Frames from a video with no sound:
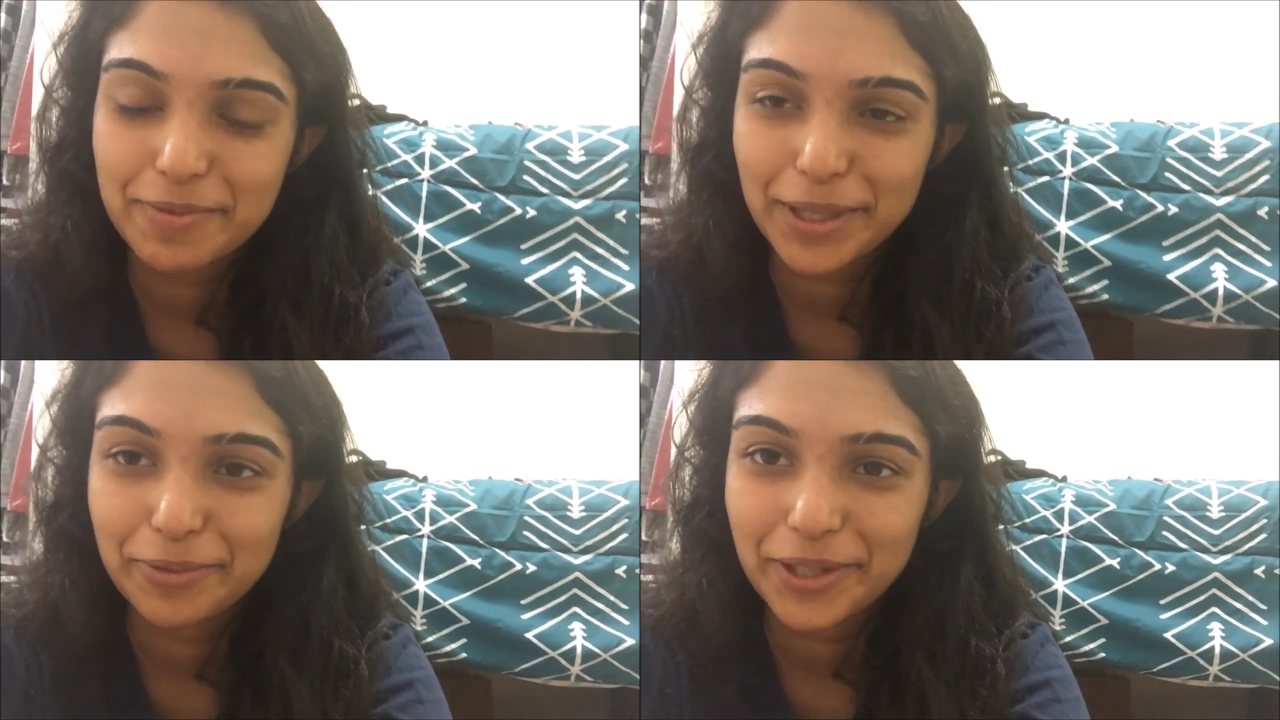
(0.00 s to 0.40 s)

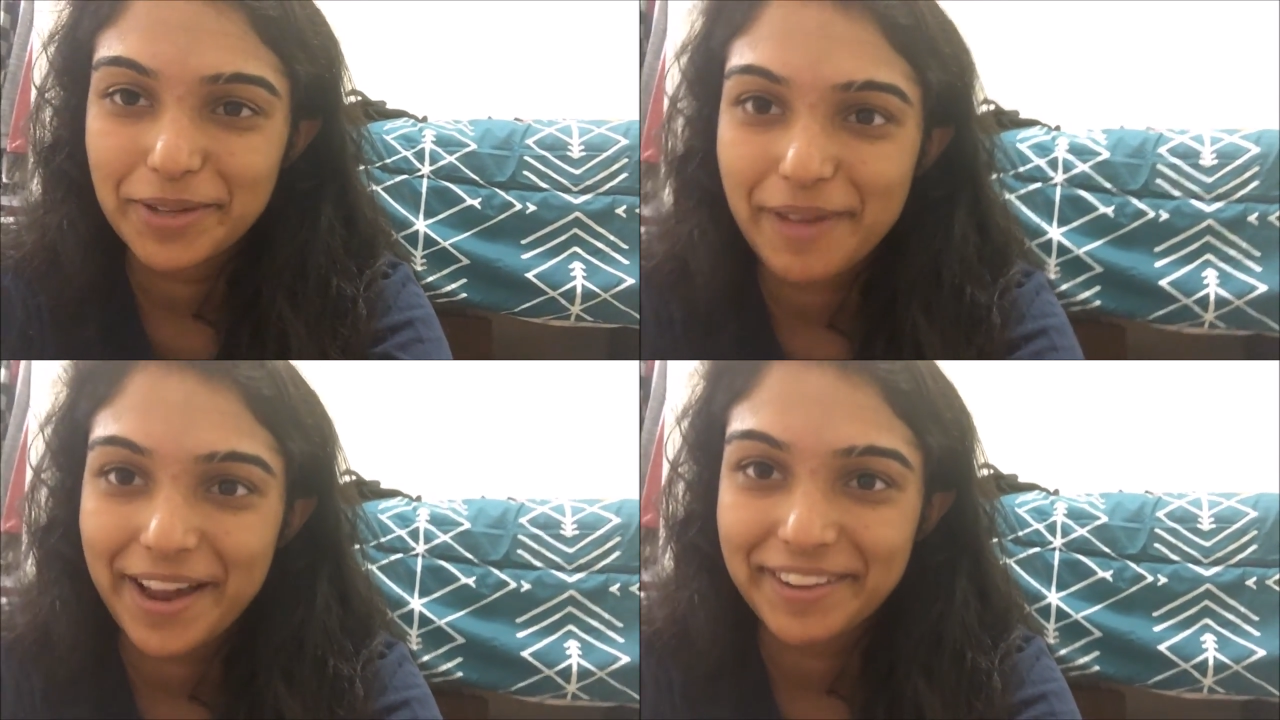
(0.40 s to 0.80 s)
but I'm
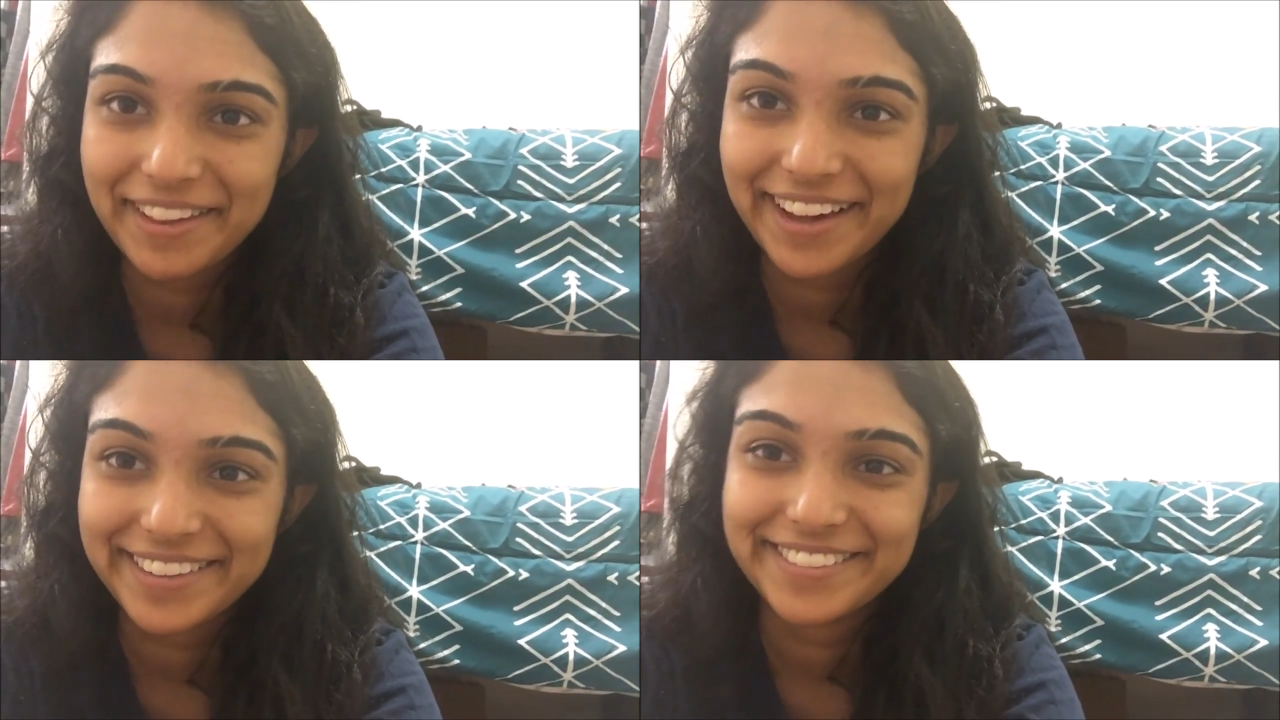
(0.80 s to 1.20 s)
really bad at
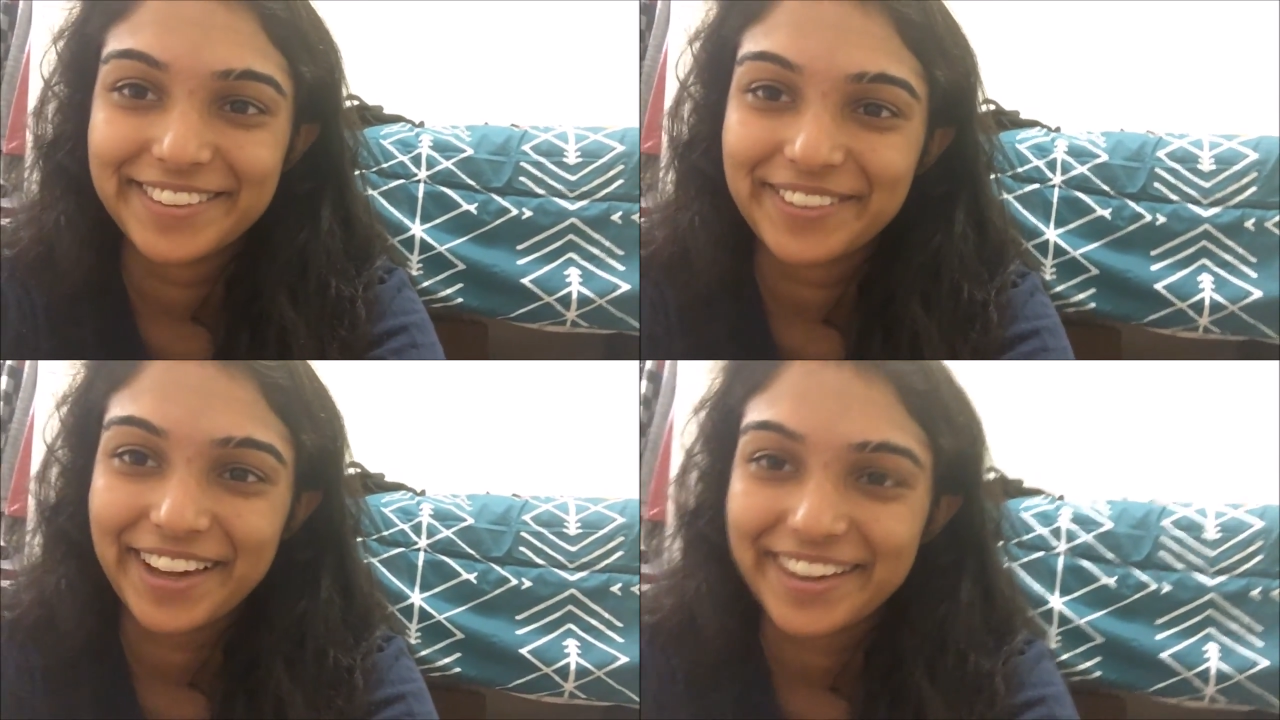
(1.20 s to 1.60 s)
that.
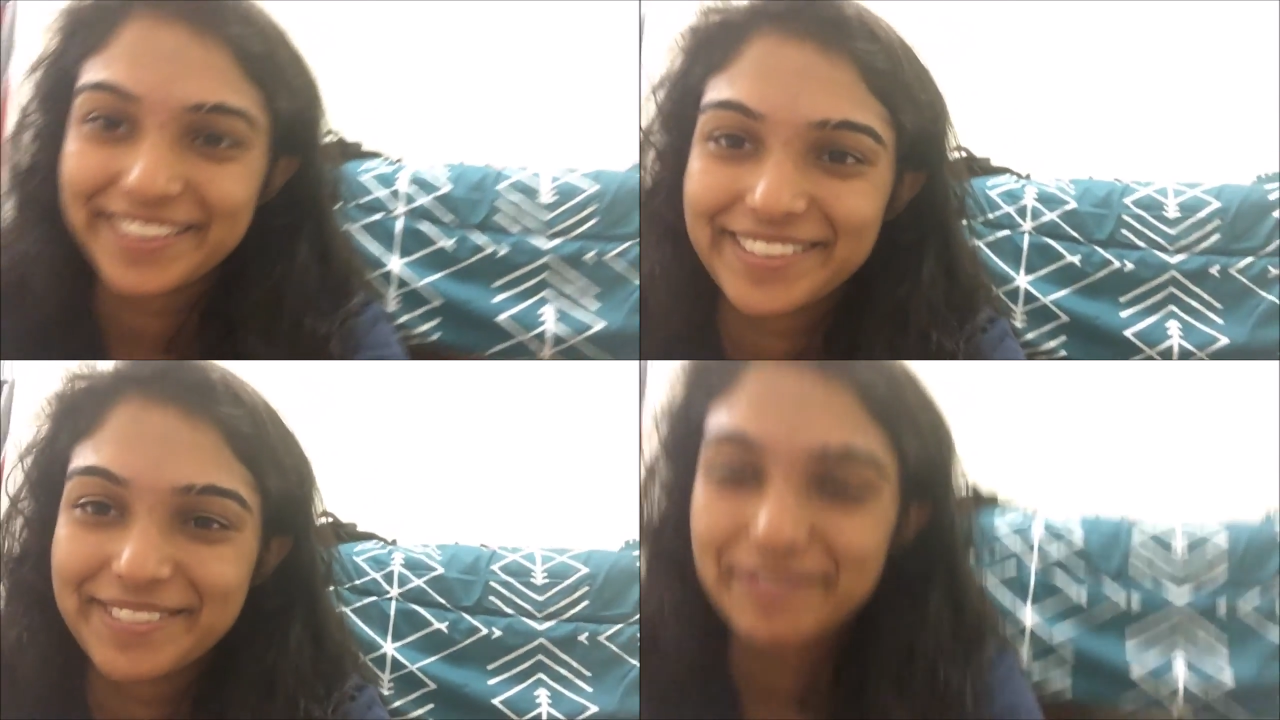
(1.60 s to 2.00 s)
Okay,
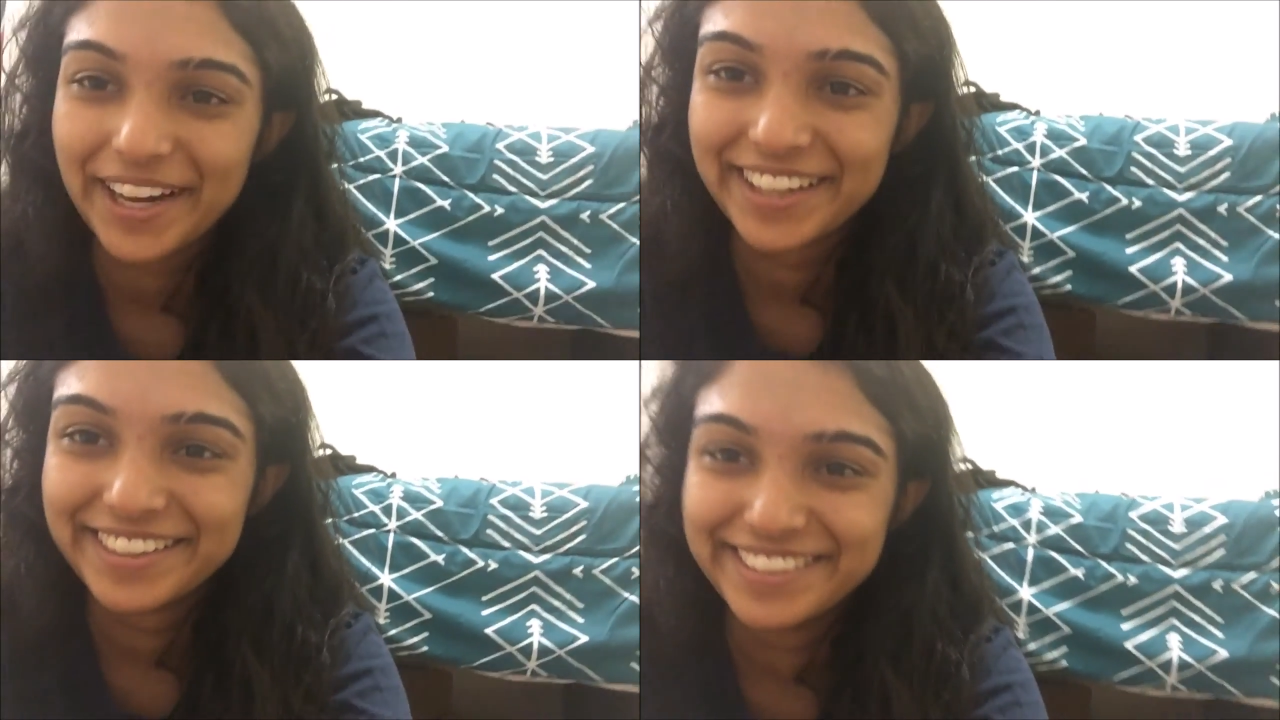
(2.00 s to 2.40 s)

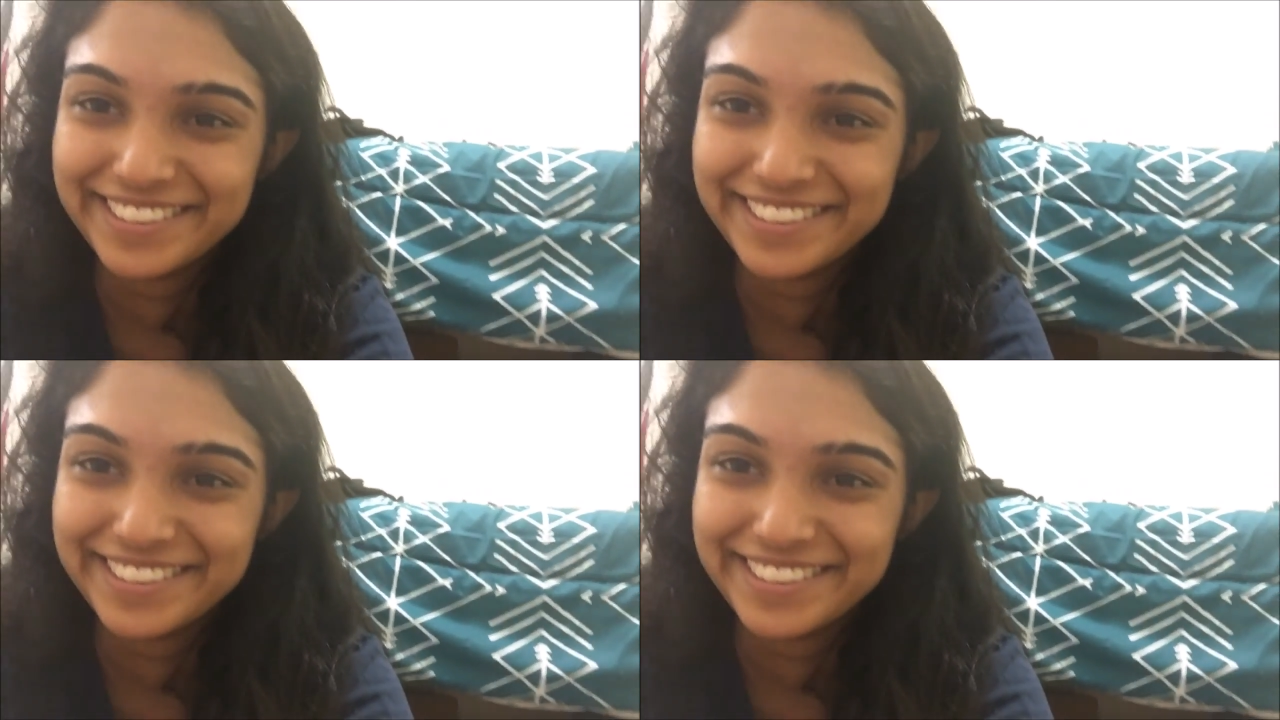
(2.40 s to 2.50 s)
bye.